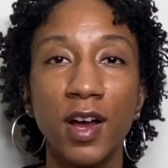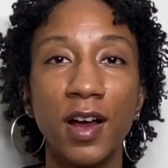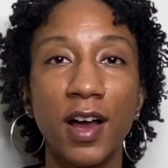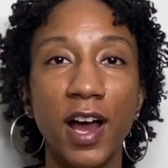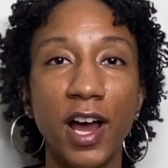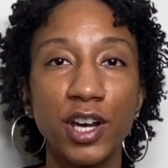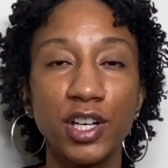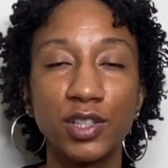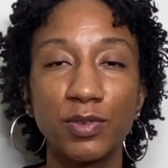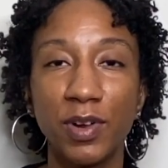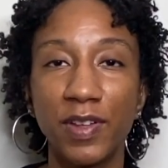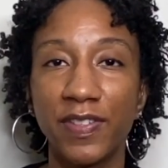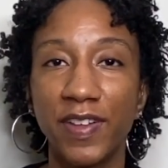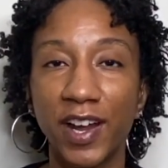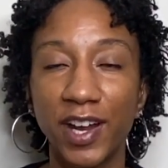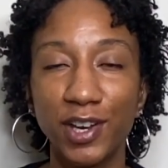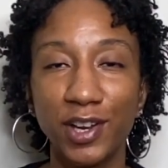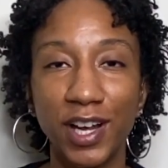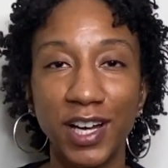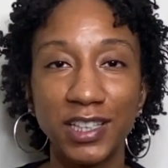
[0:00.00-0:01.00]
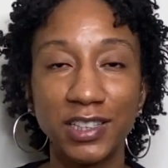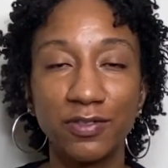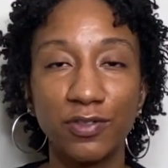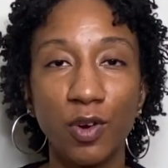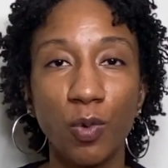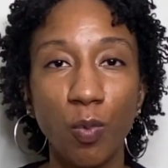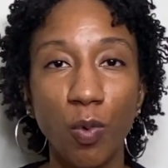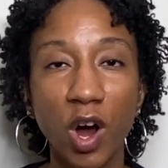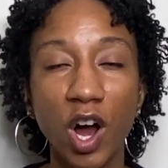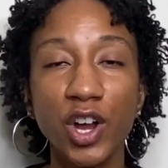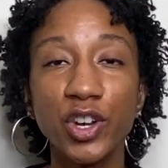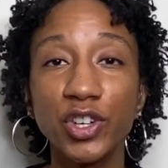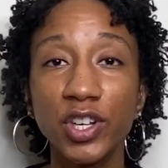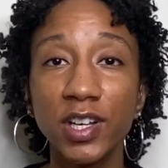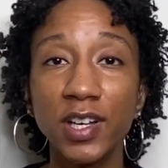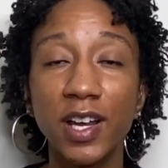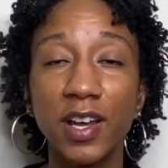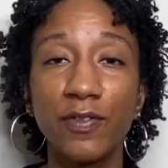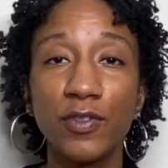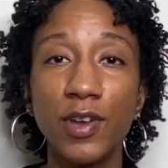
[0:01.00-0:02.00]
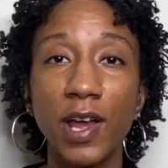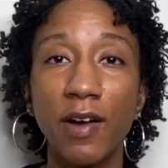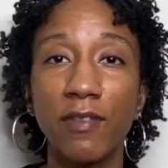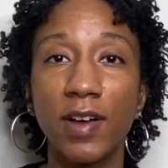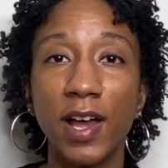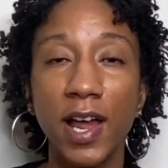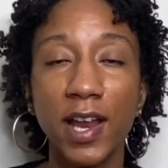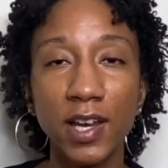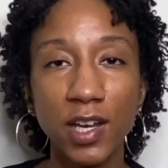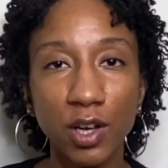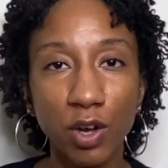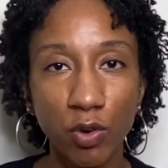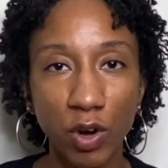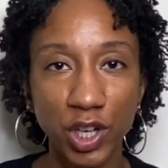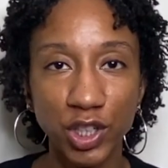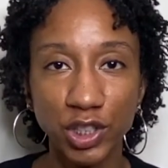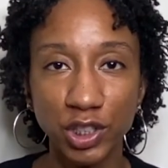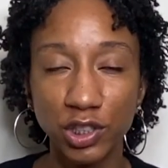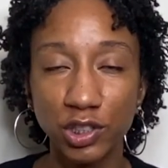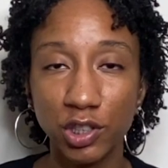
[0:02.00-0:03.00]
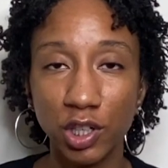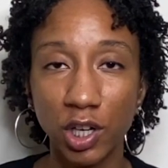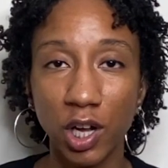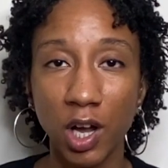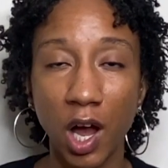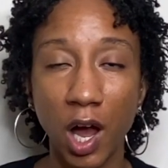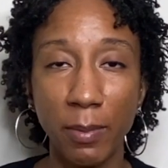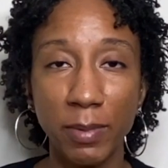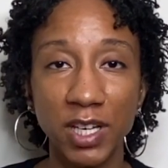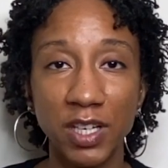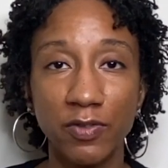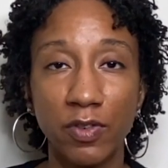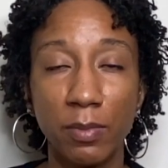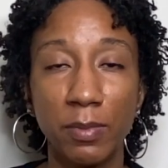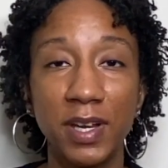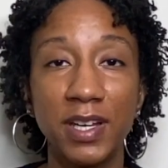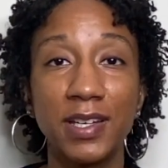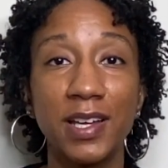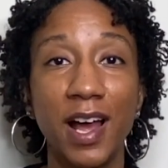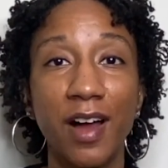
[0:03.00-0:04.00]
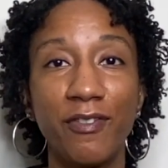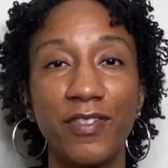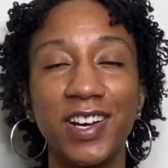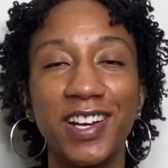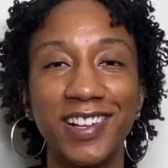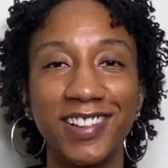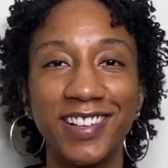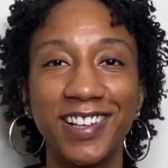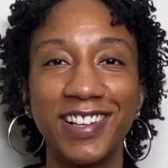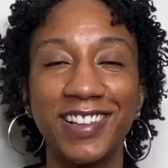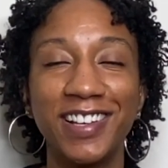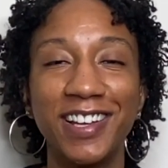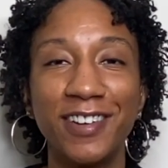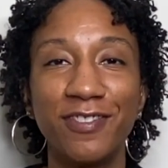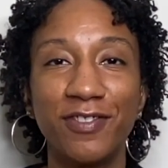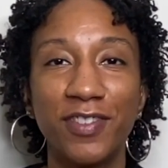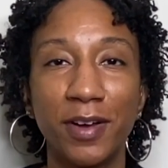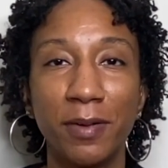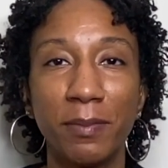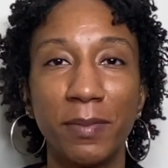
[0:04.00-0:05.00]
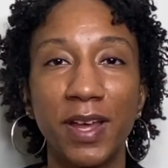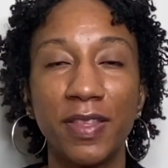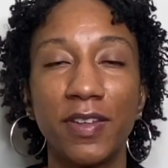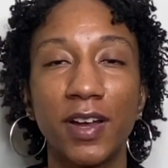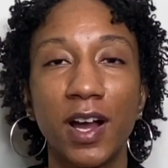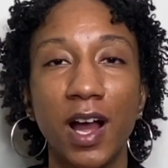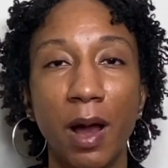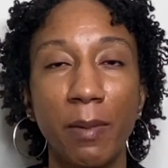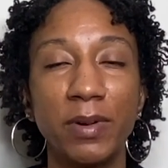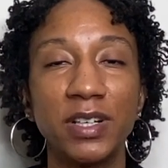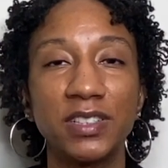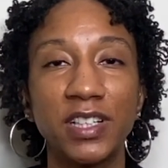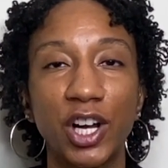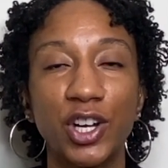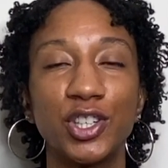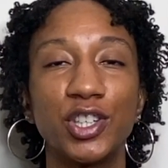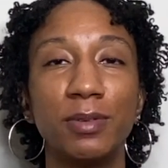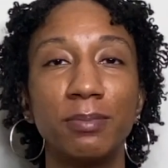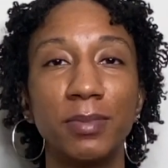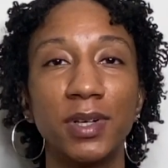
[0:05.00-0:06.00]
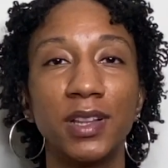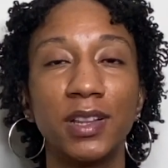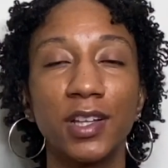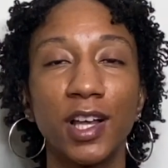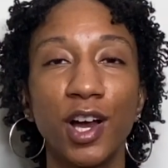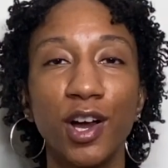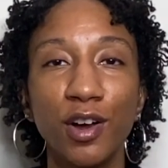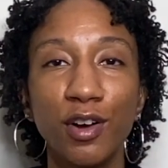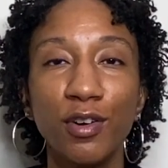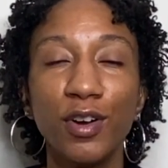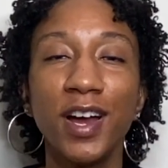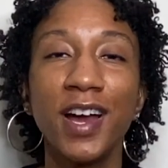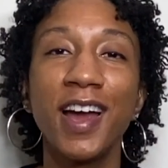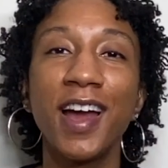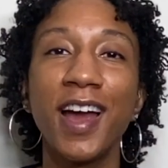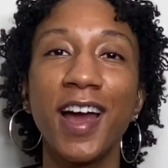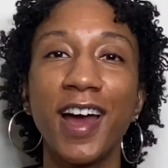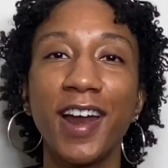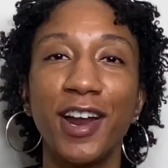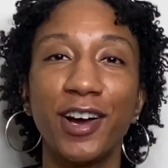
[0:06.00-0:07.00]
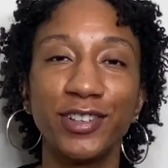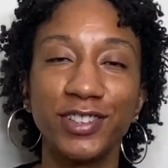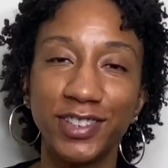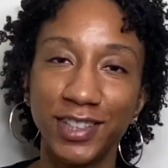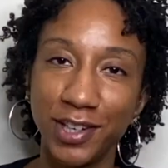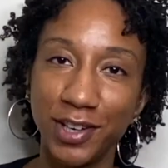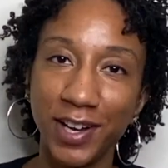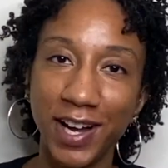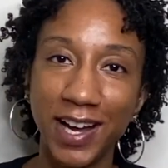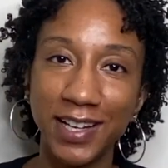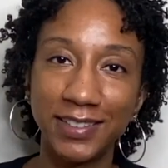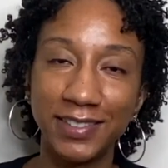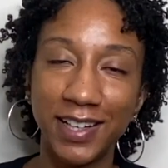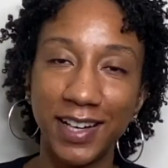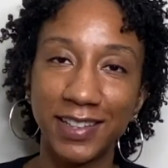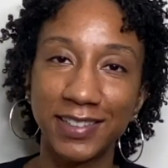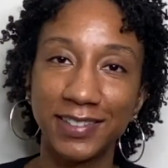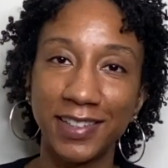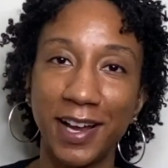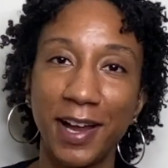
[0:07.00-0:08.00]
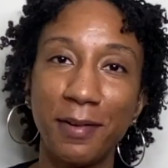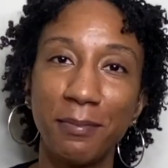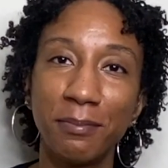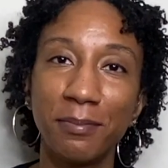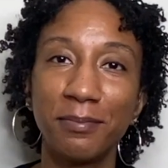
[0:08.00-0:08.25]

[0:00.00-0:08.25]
I just want to thank you guys for watching. If you have any questions or comments for me, definitely leave them in the comment section below, and I'll see you guys next time.